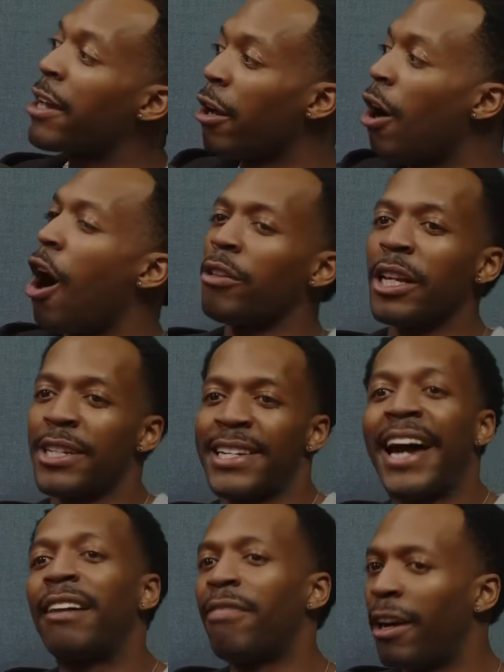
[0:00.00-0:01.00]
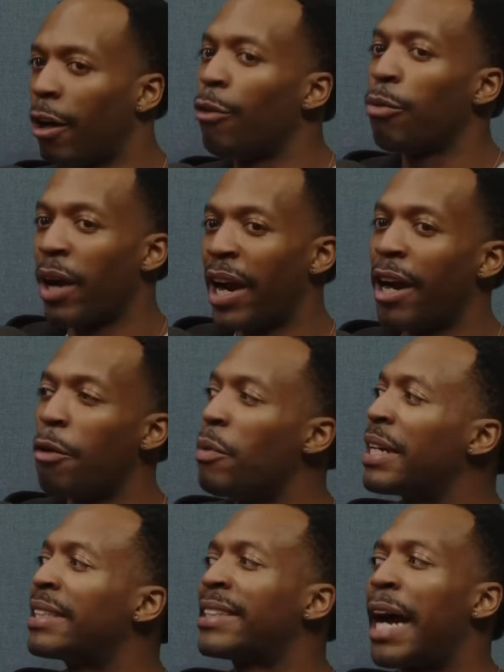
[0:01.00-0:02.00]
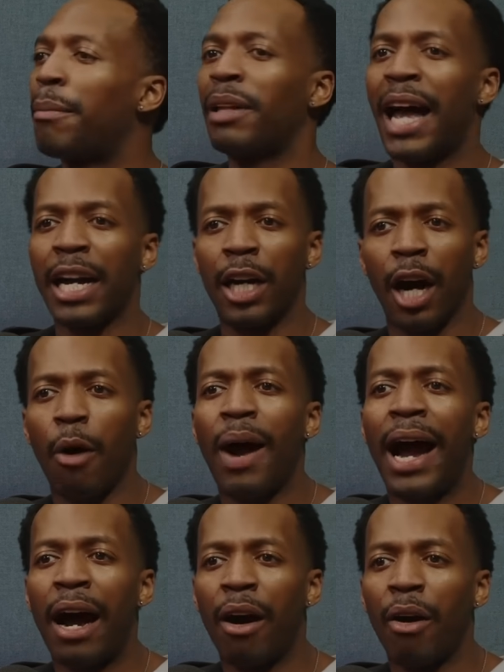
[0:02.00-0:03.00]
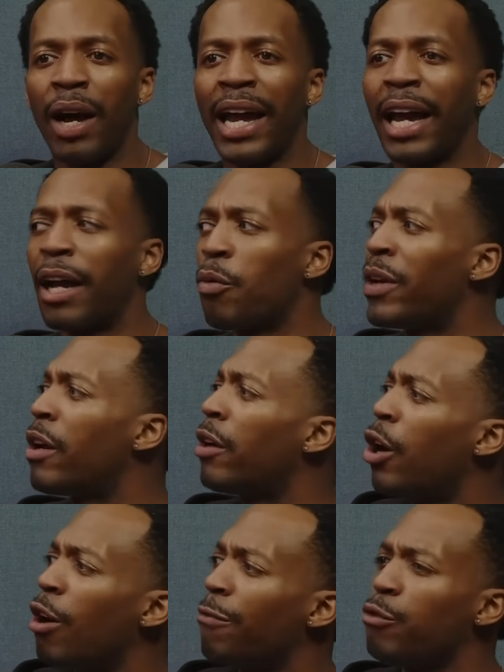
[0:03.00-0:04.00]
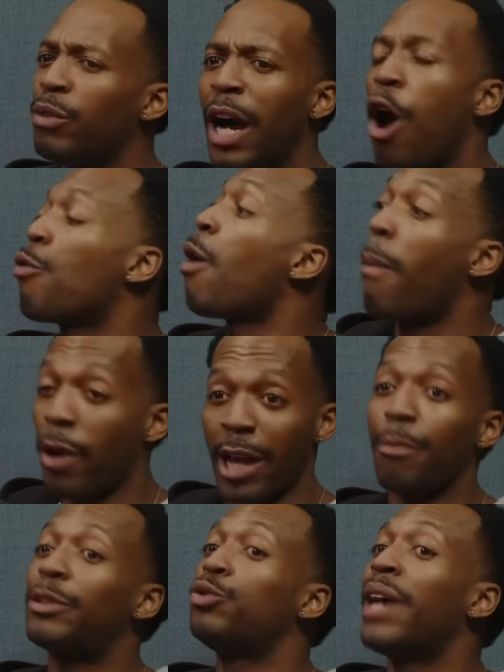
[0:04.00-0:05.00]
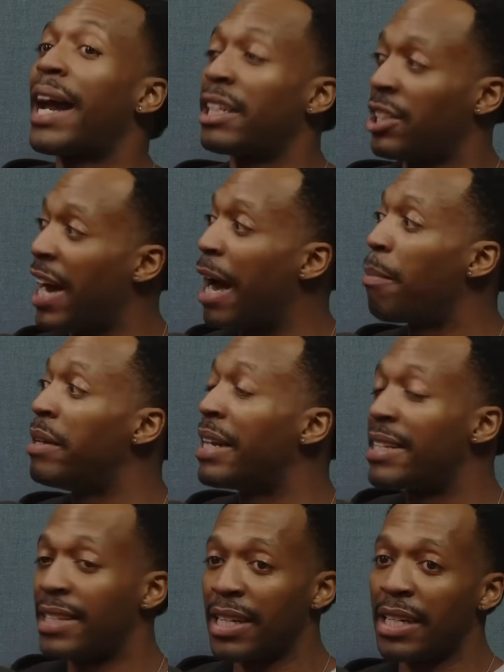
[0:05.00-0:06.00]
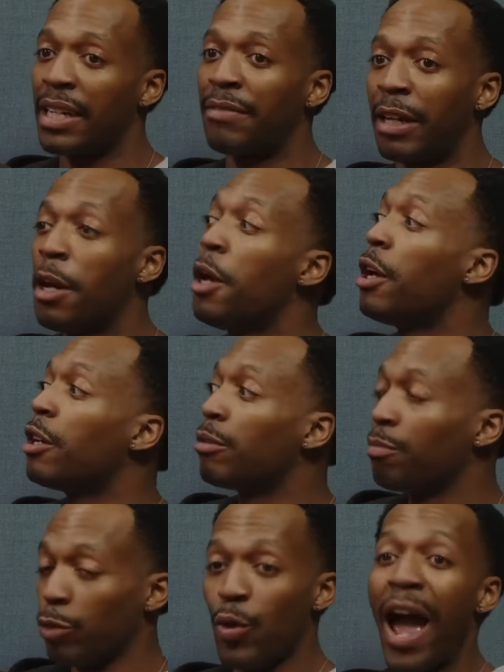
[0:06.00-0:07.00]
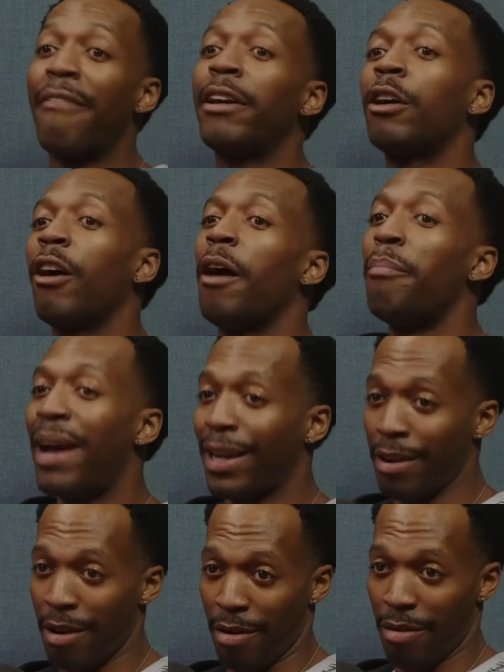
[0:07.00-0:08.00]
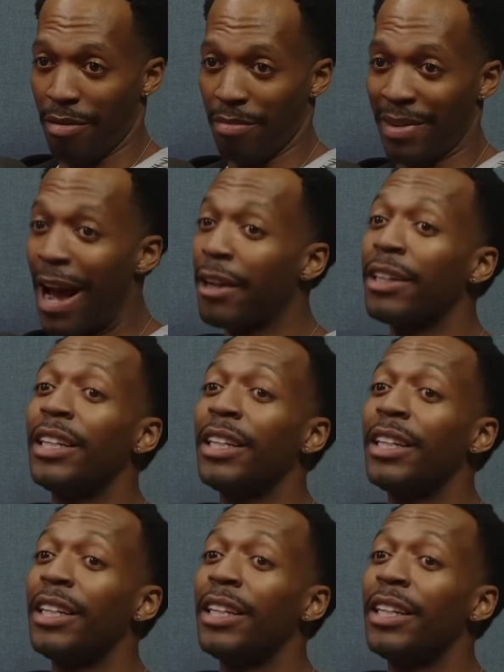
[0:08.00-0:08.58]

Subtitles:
you're only just kind of like around when it's time to like go out. And we don't know if you got, okay, but you got a job in the city you haven't gone back home. Now you're